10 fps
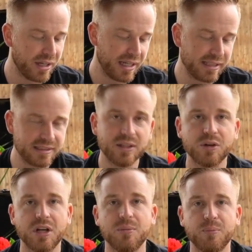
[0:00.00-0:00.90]
it's still
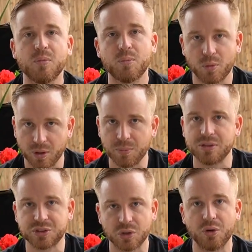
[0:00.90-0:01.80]
gonna pretty
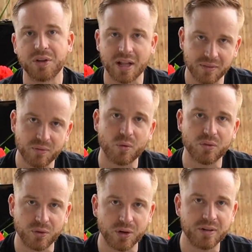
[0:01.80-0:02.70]
much grow to that
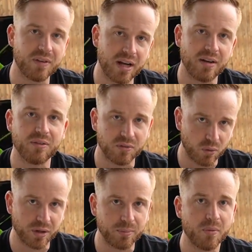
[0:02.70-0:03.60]
35 to
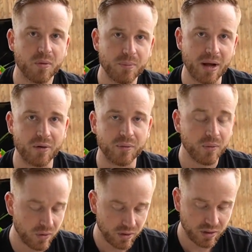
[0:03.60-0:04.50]
40 pound
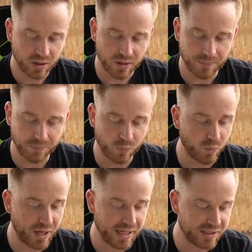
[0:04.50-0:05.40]

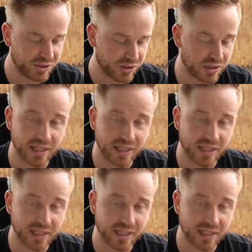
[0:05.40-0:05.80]
range, just